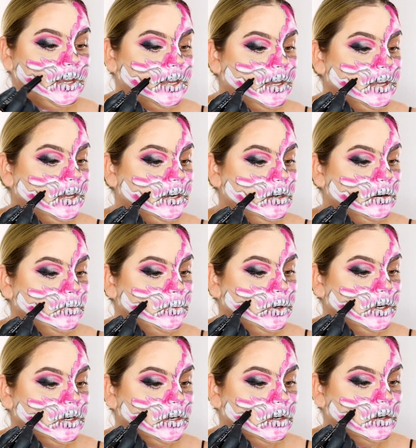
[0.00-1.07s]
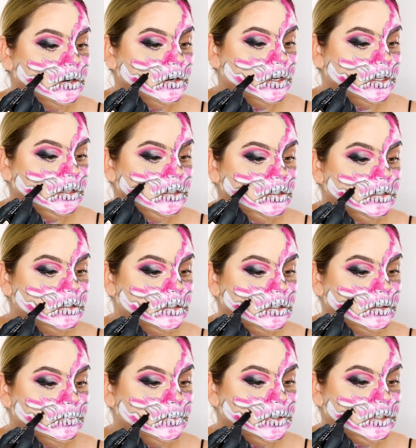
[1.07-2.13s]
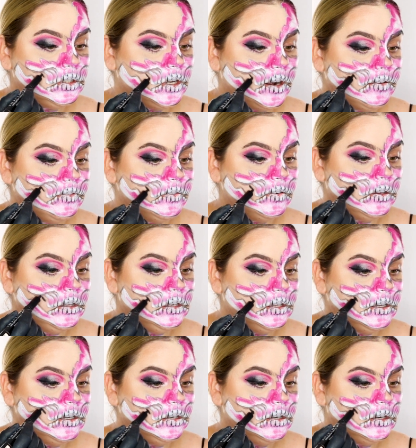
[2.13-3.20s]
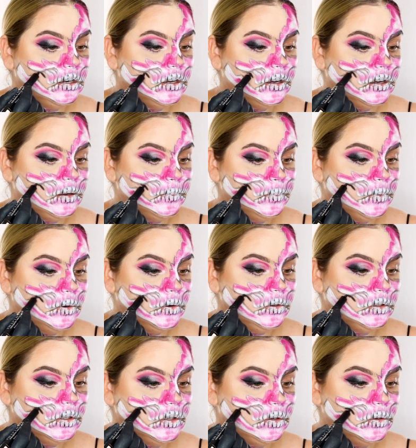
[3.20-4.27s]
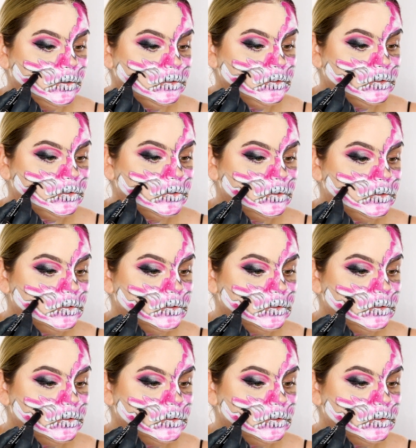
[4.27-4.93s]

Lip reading: and we're going to simply start filling up all the holes.